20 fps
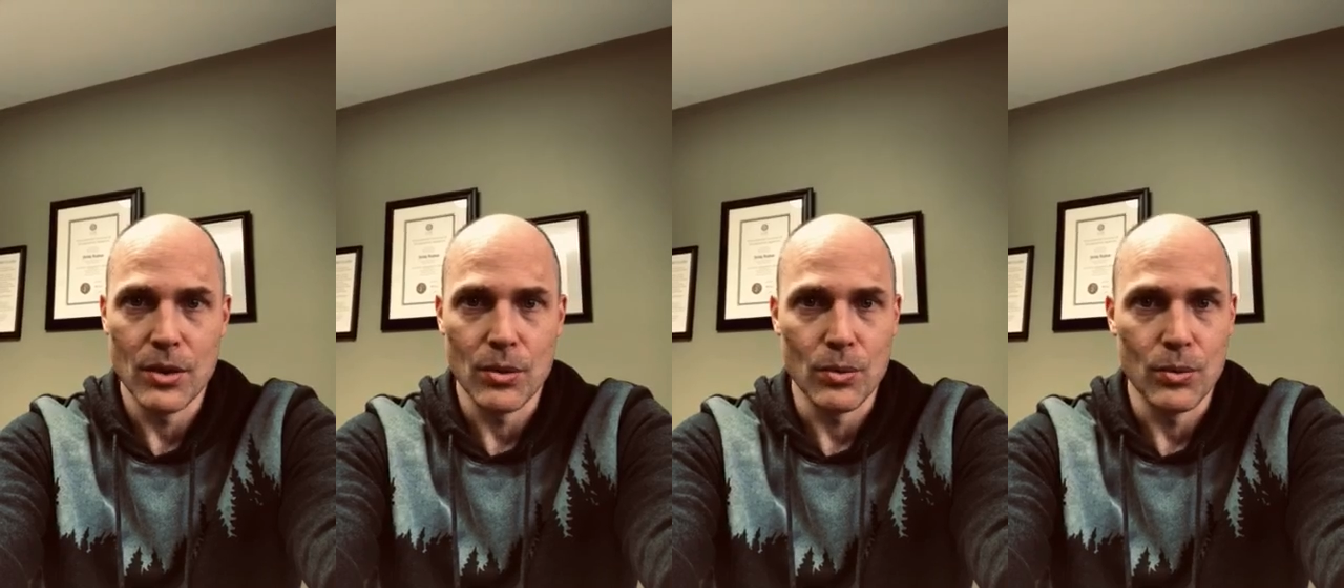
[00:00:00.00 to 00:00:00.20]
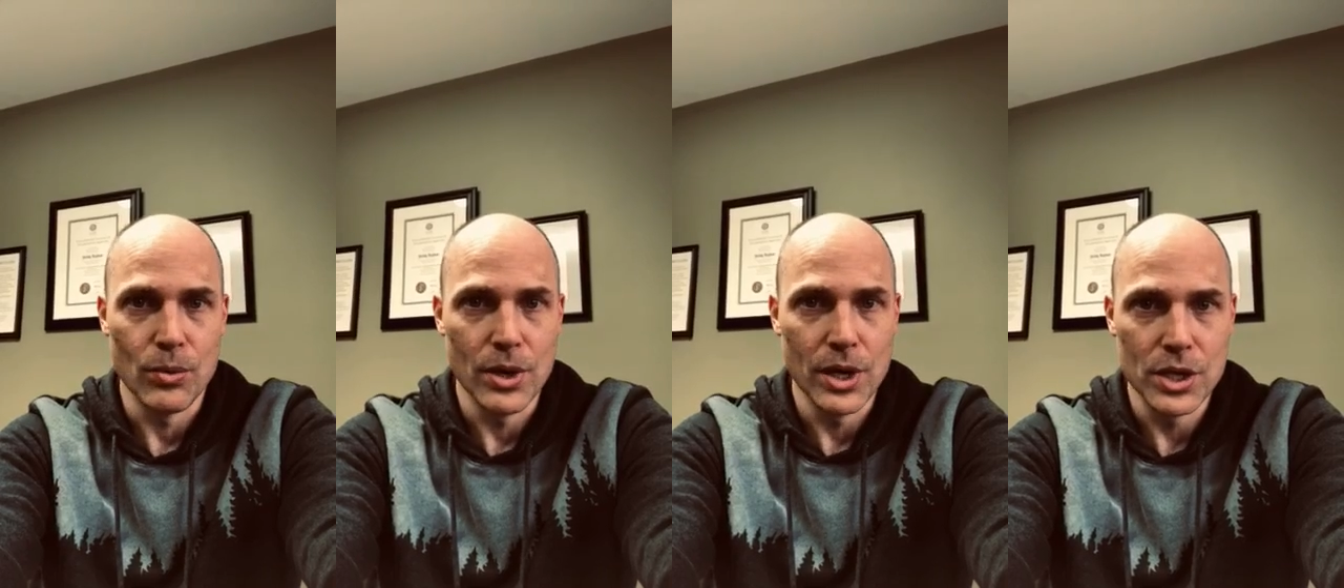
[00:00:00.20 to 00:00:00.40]

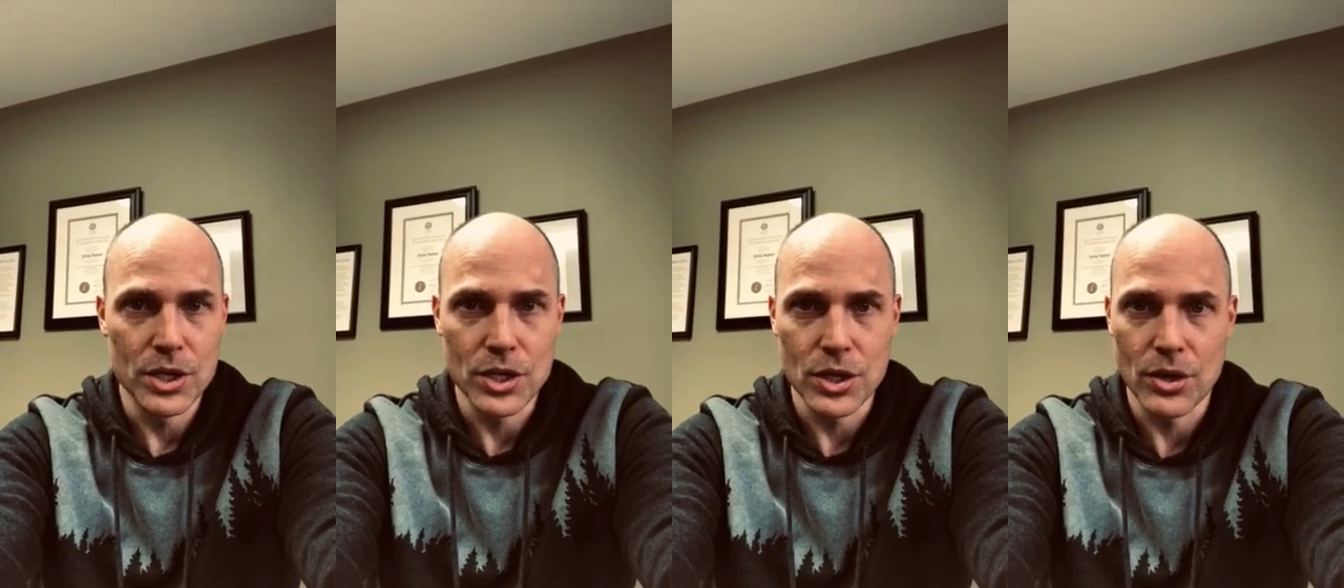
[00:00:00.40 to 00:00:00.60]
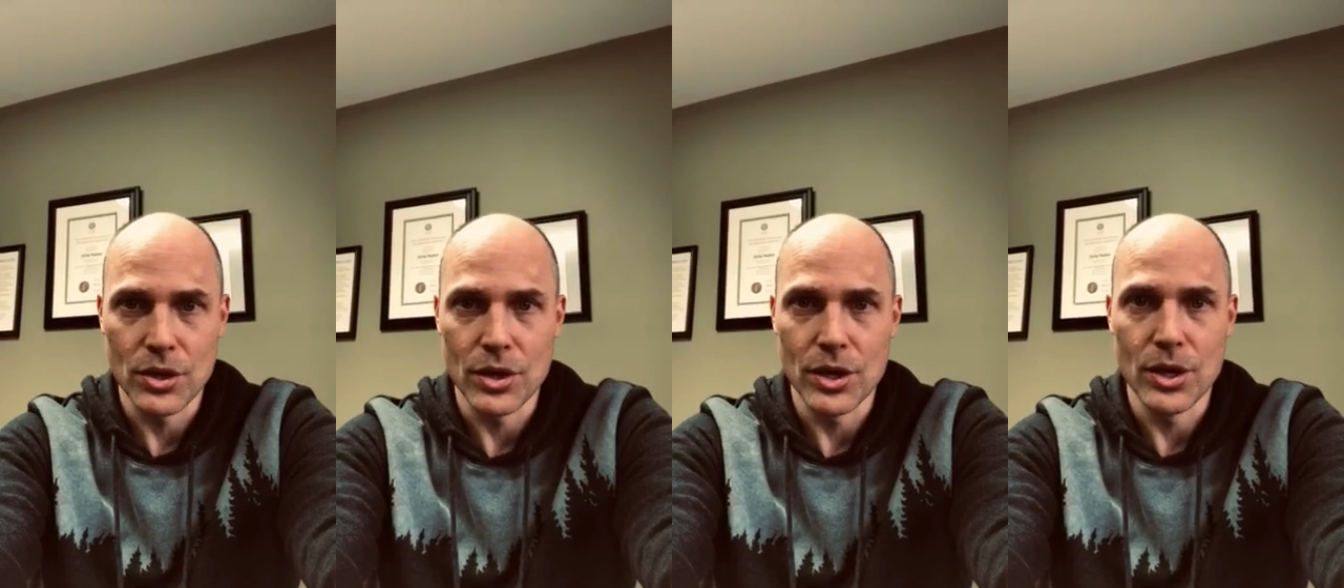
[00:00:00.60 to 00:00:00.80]

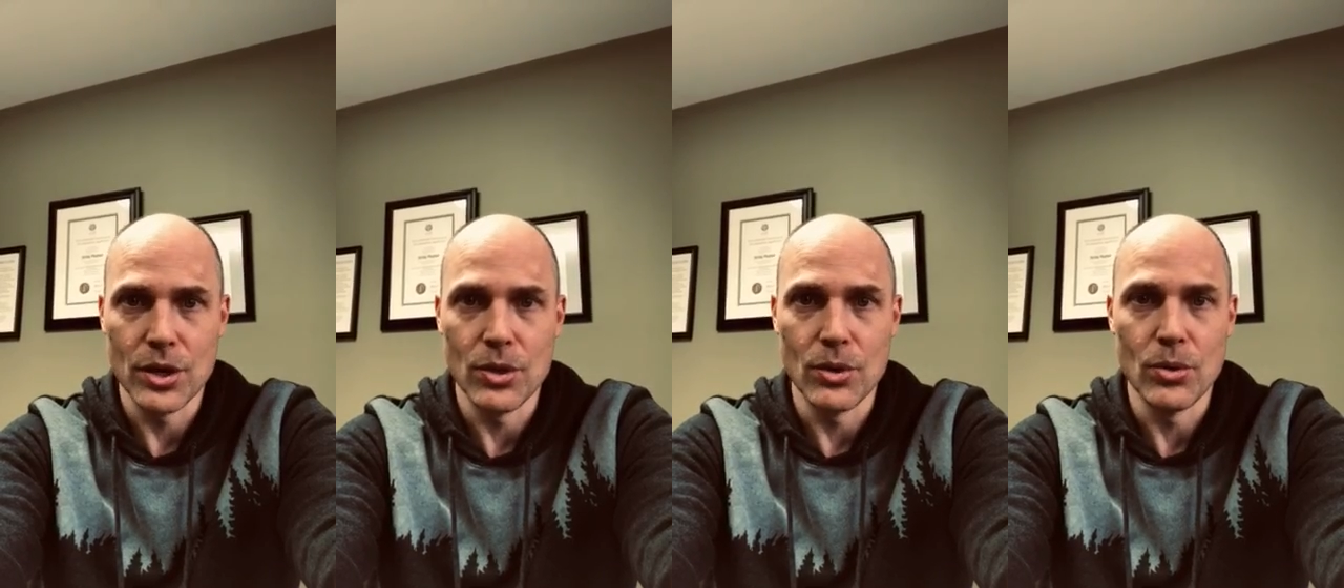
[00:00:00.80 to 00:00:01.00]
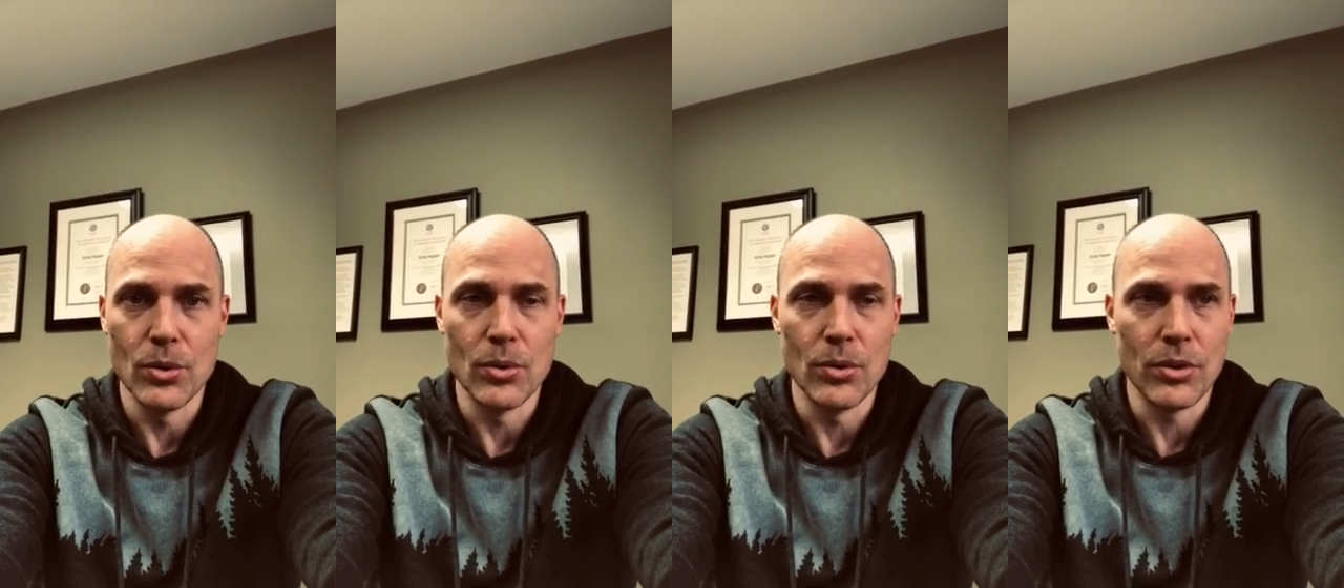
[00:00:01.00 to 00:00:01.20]
reassure
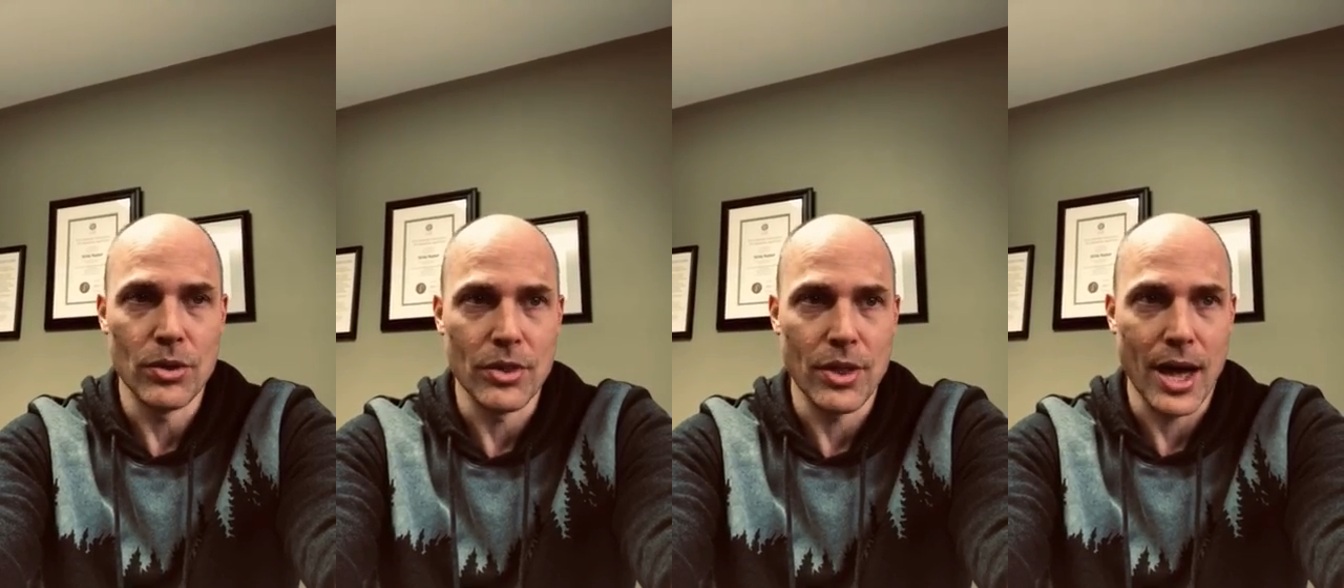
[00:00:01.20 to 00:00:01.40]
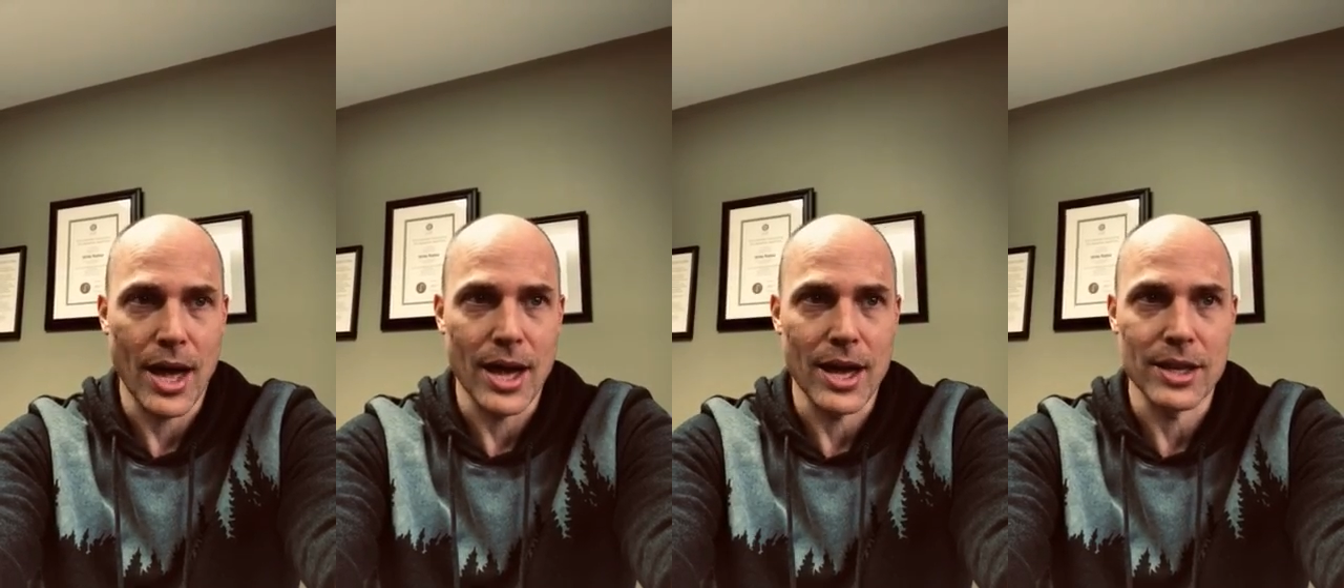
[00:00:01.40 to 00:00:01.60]
you
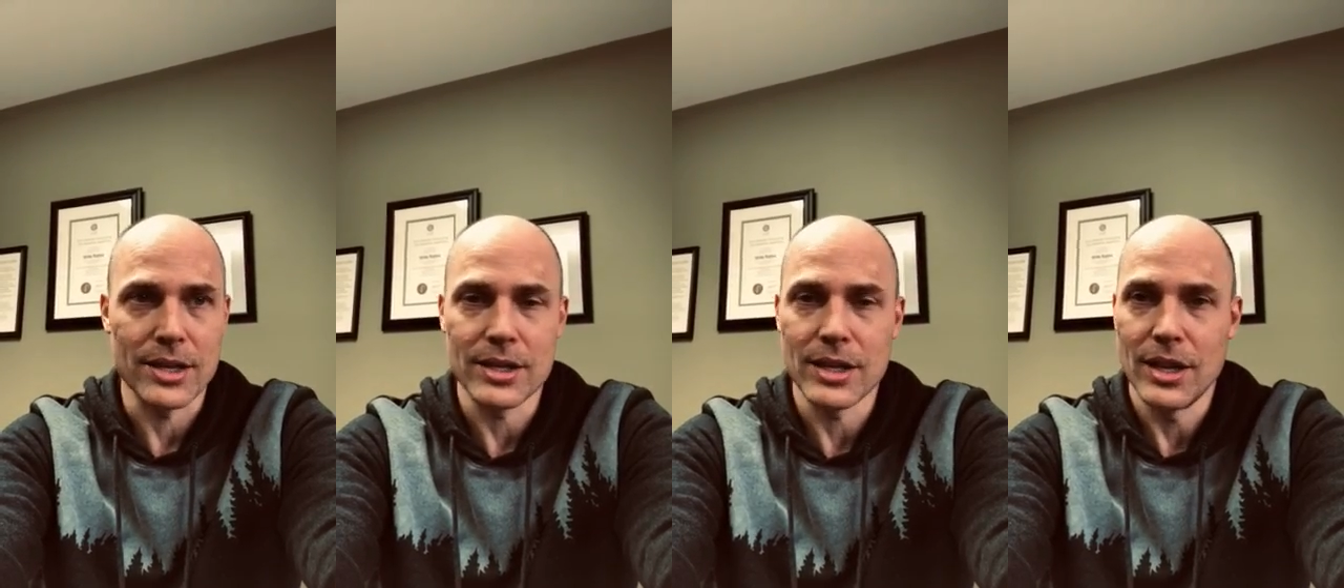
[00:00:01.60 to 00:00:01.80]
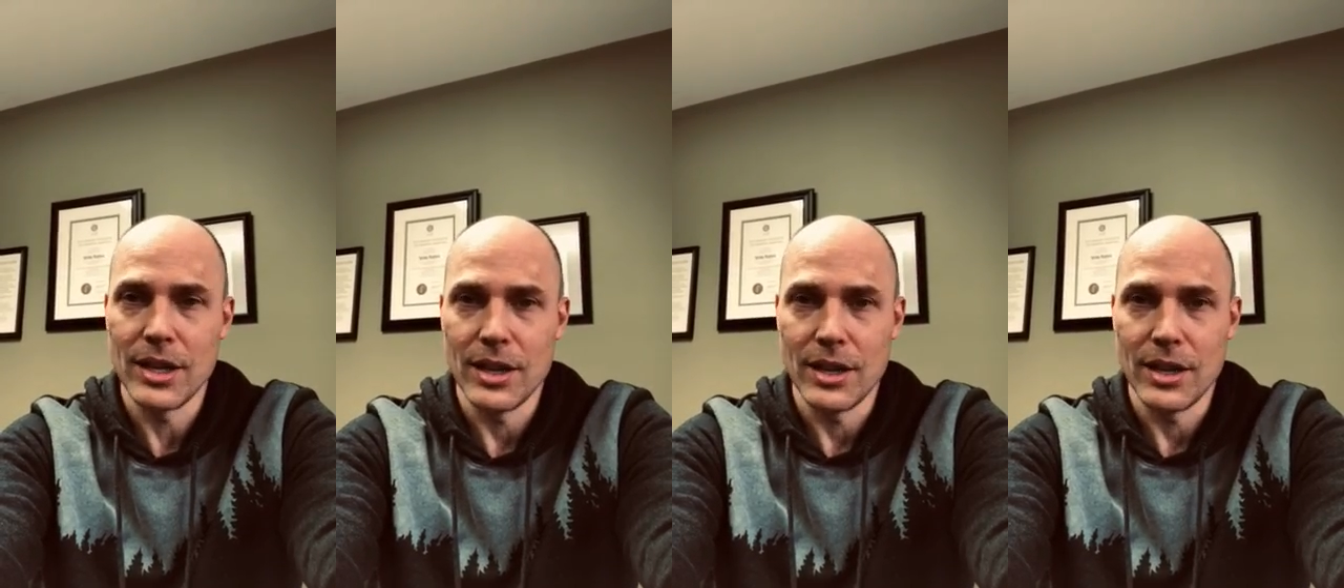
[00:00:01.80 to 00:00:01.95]
that